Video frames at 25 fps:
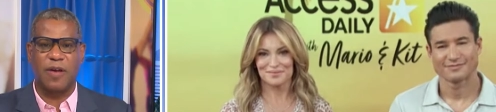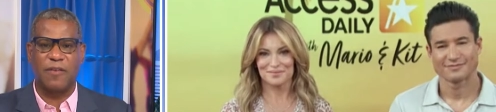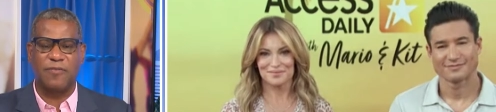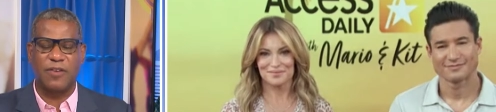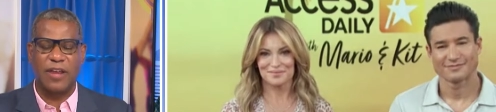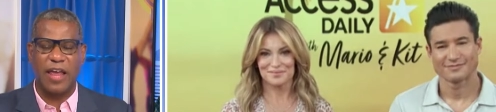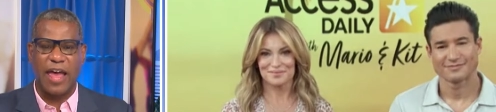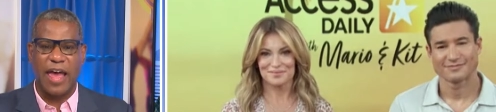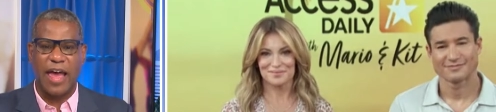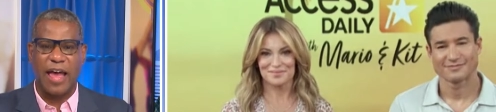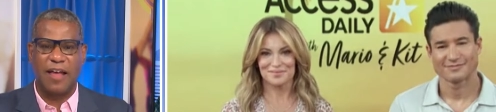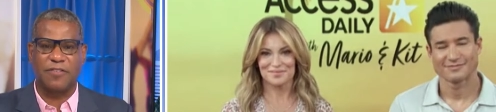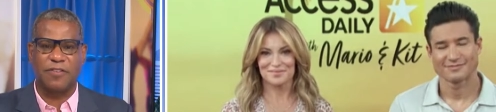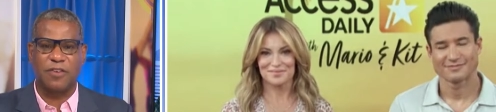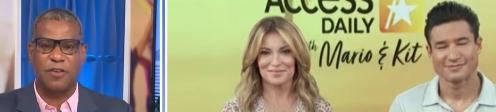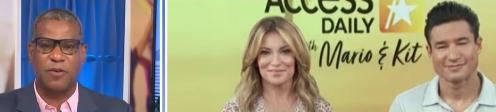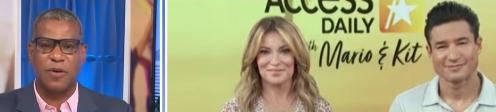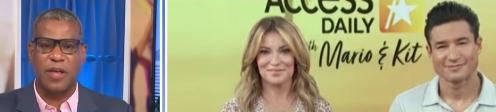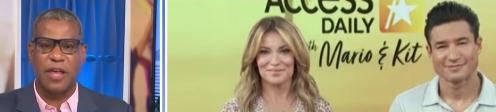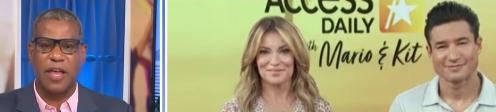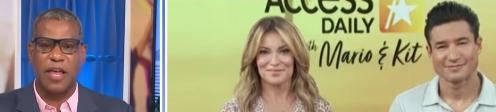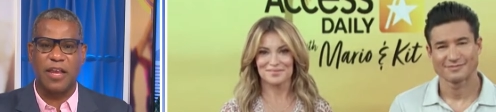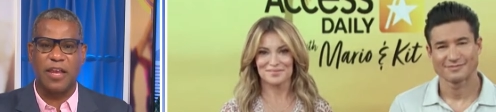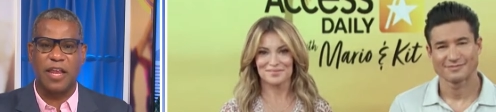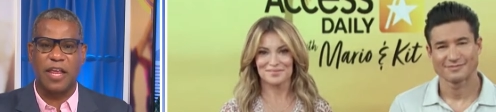Speaker 1: do have to ask
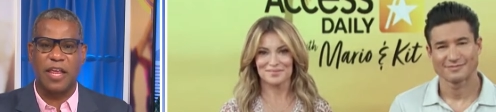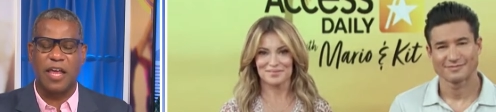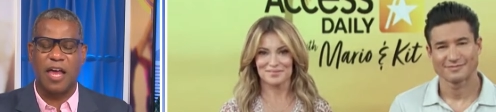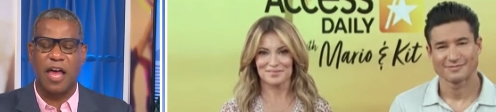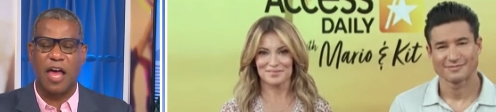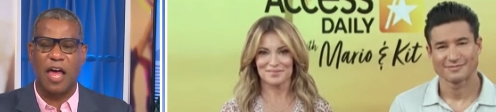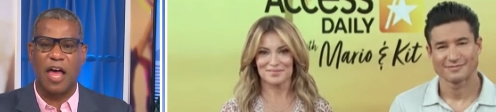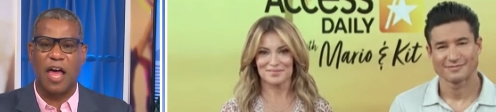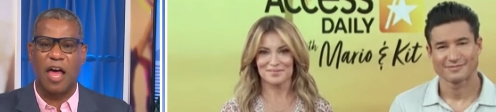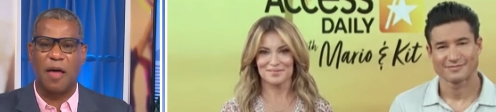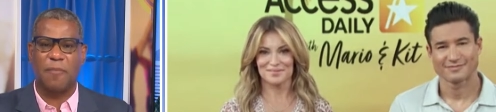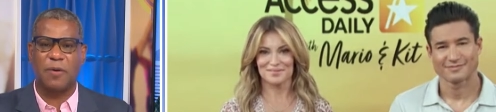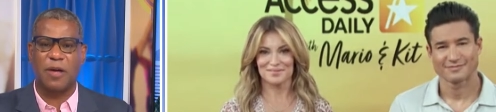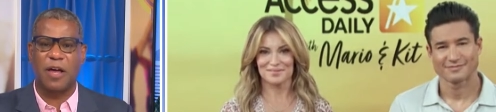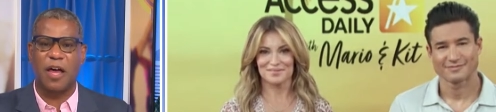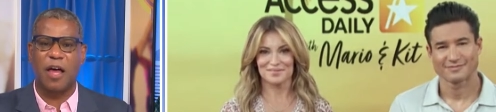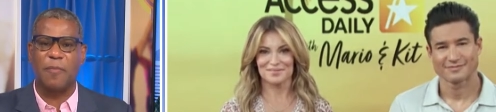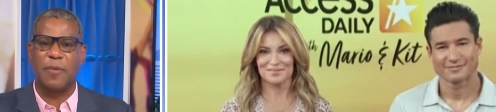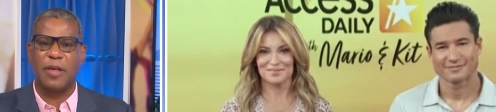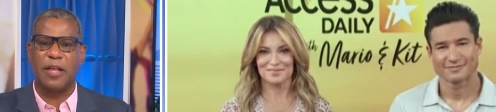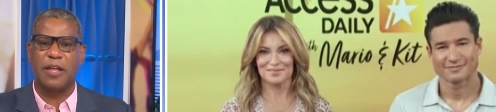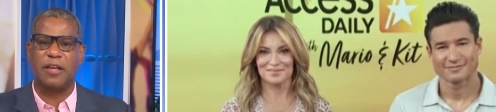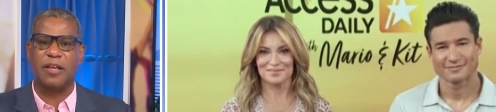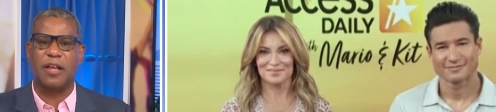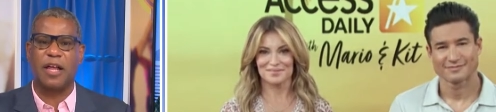you any uh,
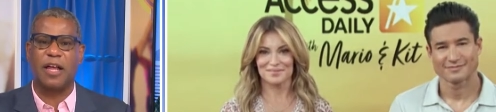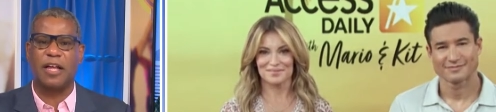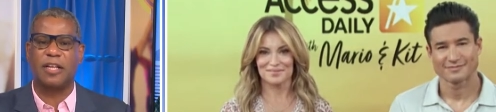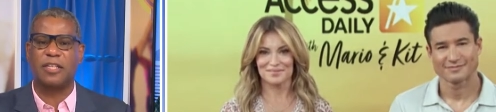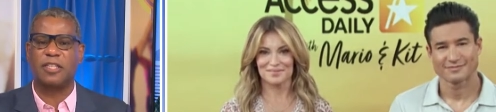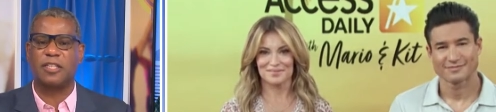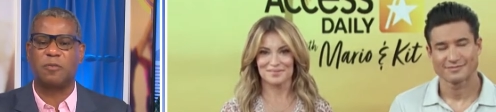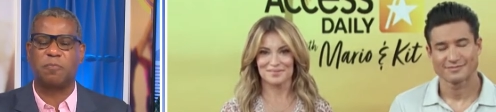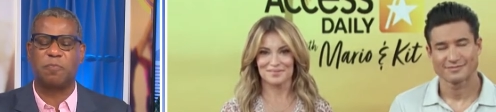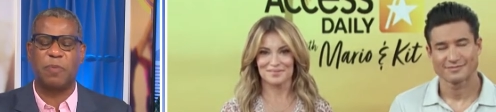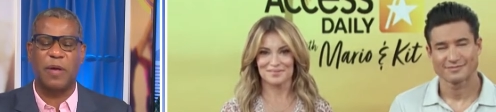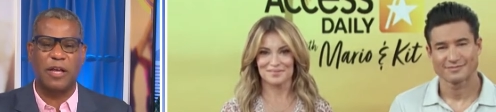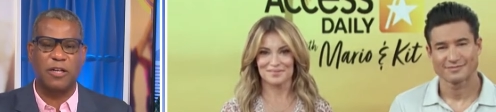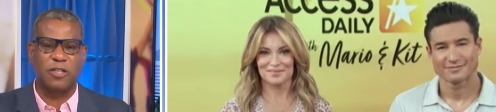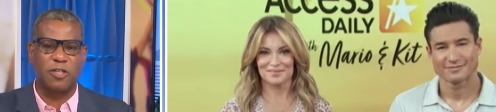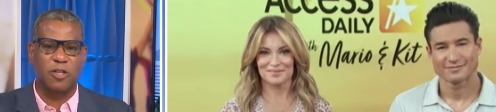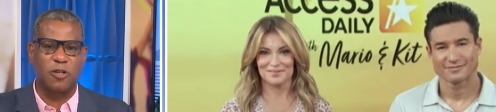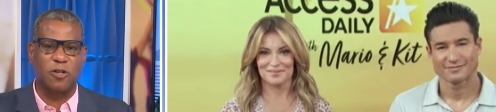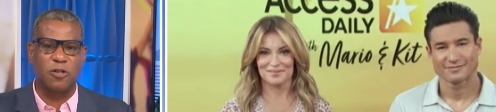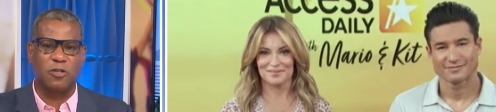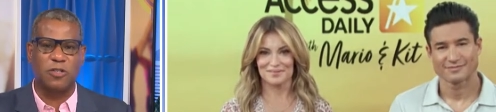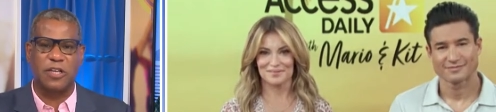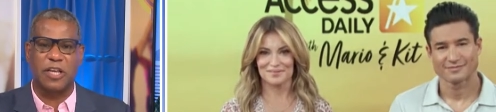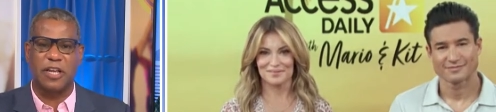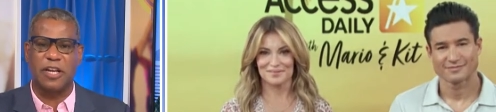upcoming uh,
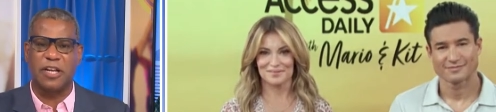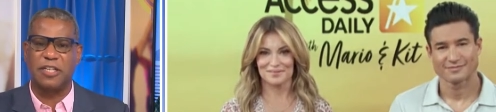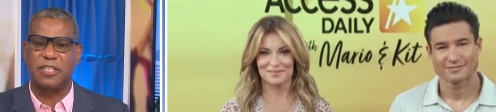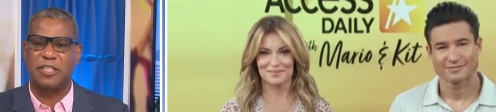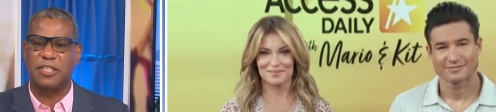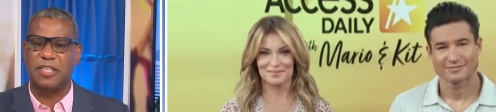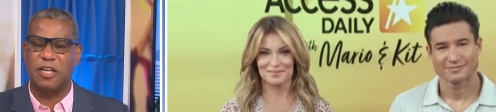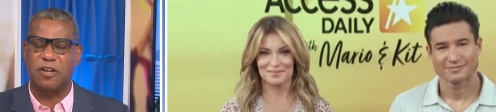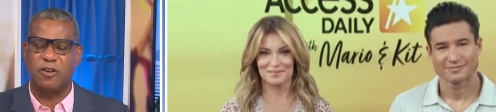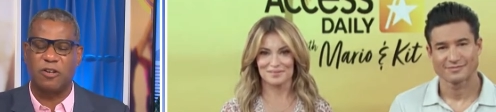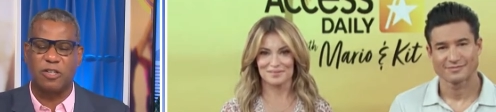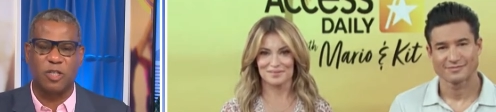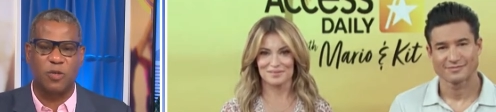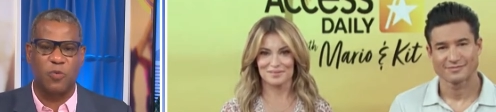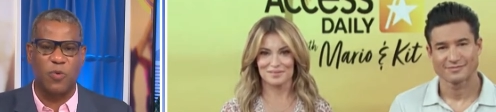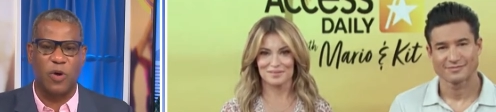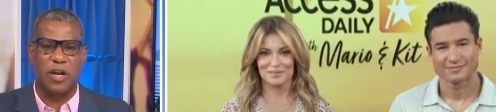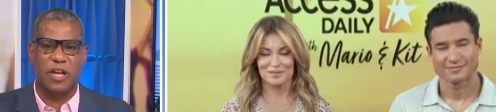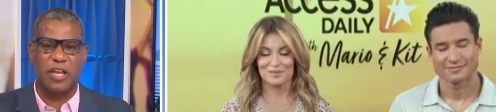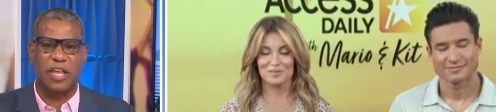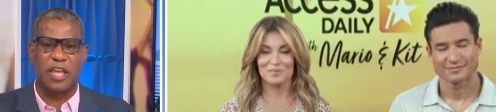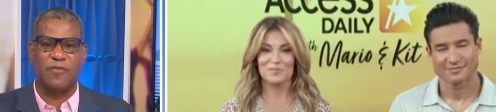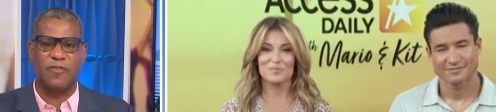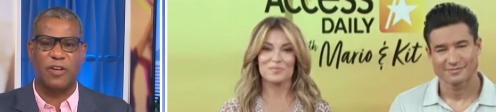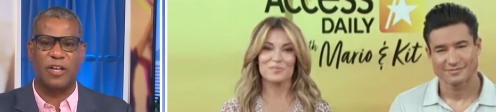specials, any secrets you
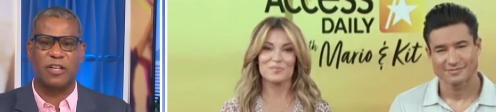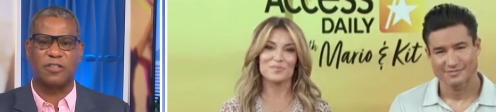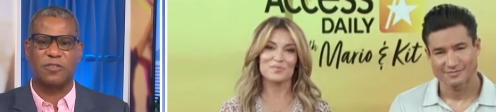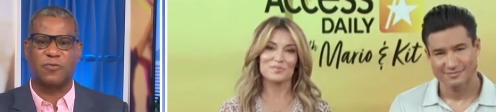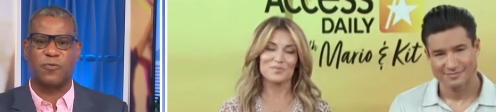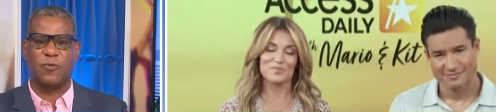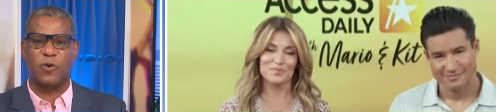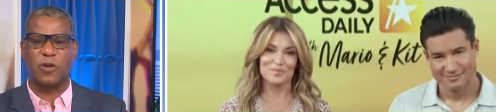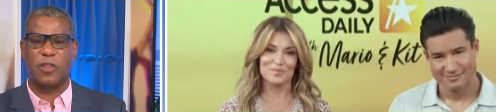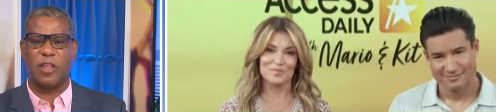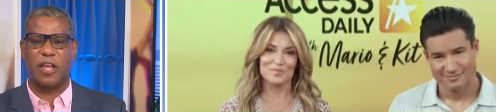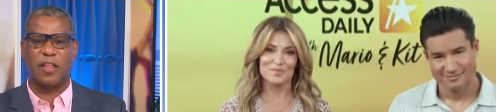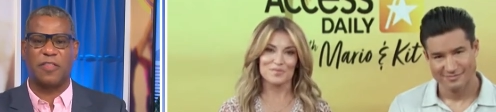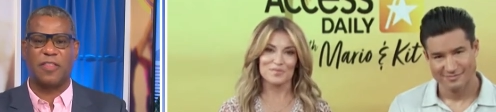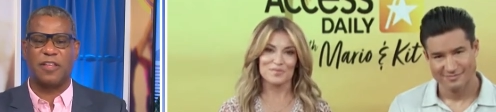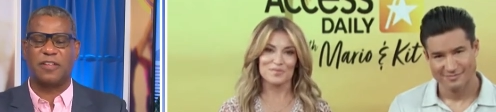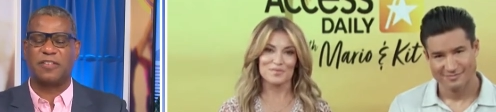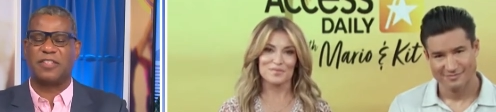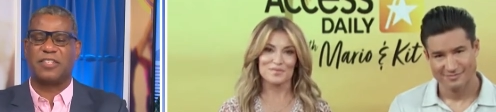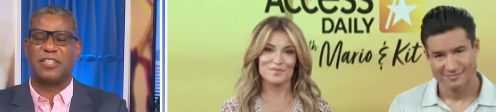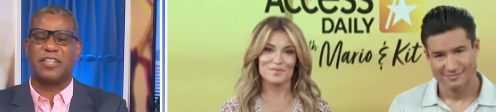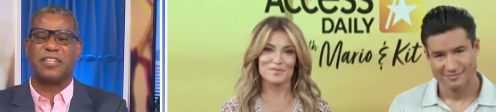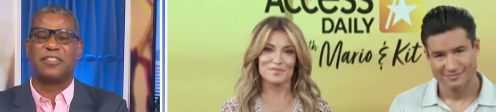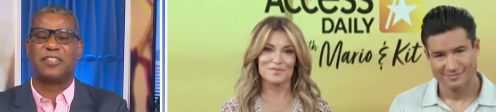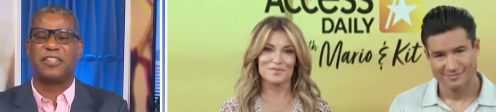want to give us for the
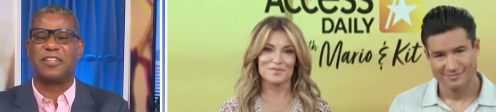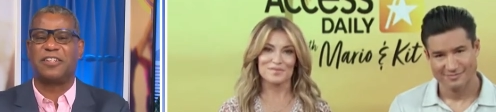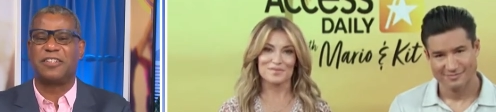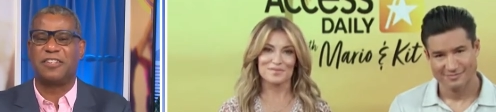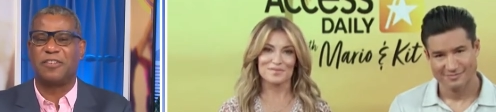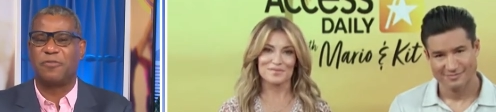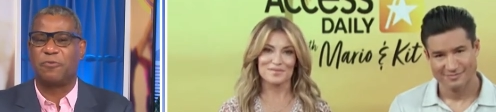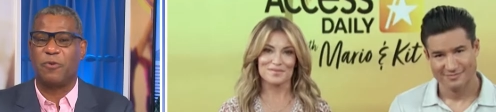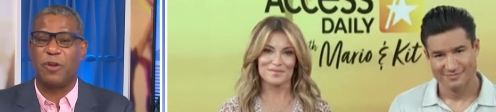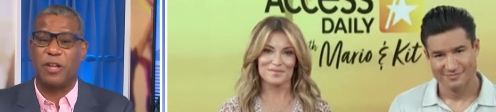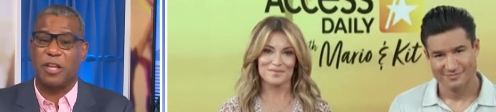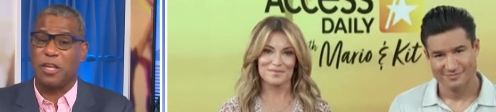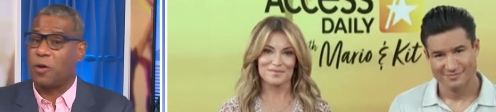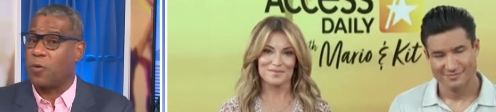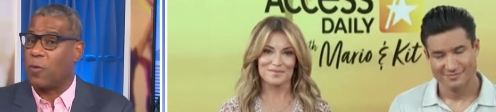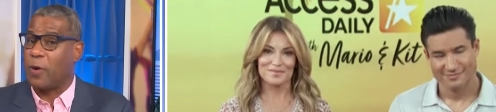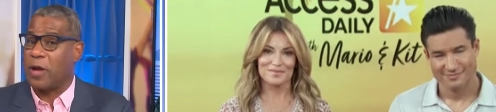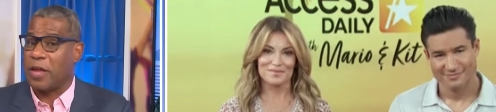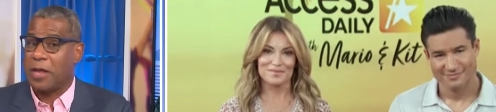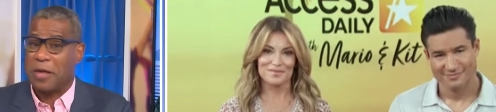this season, really